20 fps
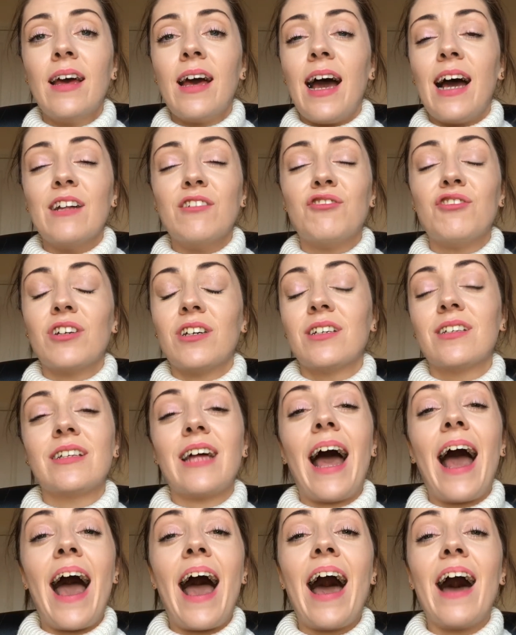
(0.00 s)
and just
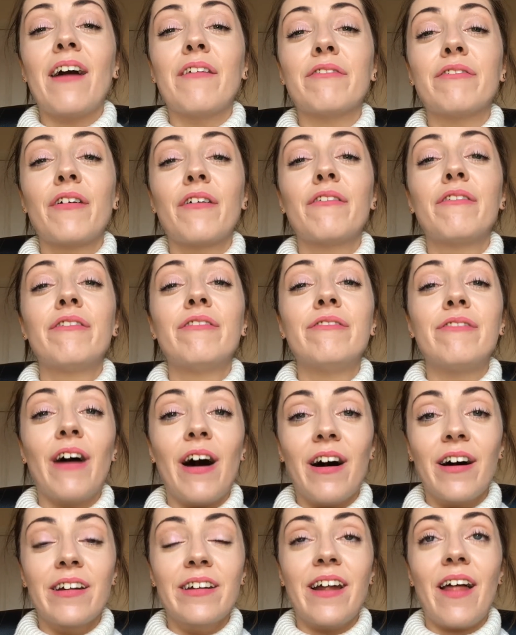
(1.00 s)
have
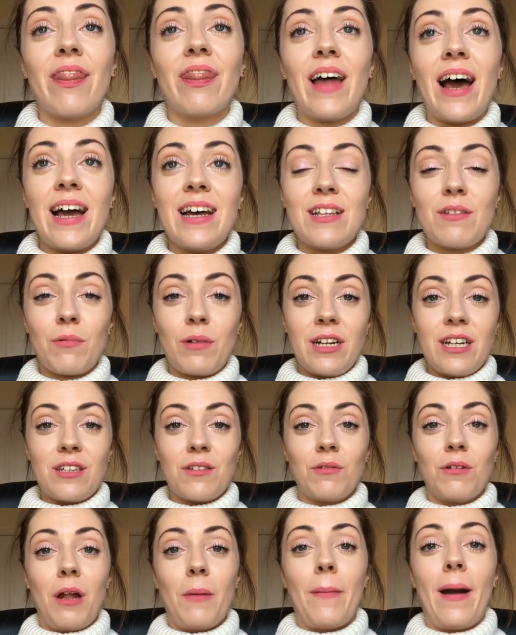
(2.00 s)
fun. That is what it's
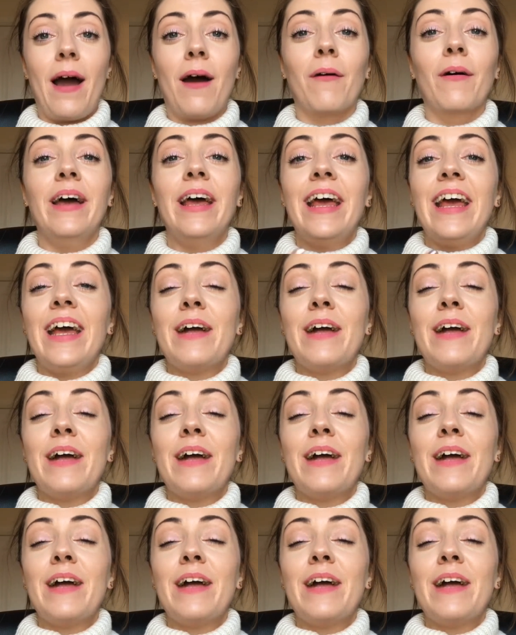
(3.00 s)
all about.